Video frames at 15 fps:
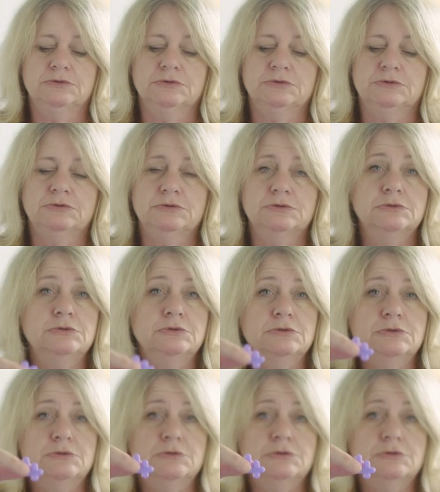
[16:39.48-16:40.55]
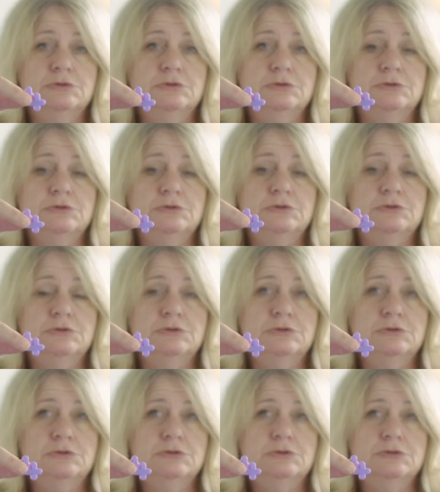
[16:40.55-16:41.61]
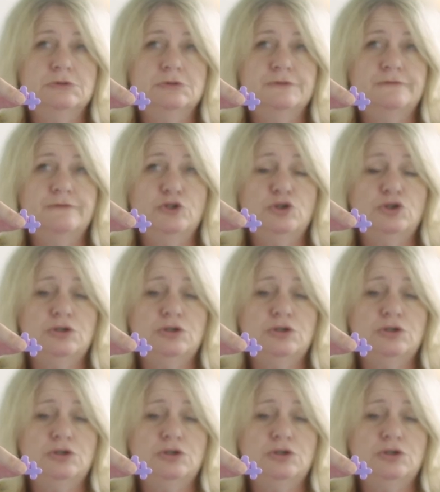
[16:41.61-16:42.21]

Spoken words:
Nothing is said.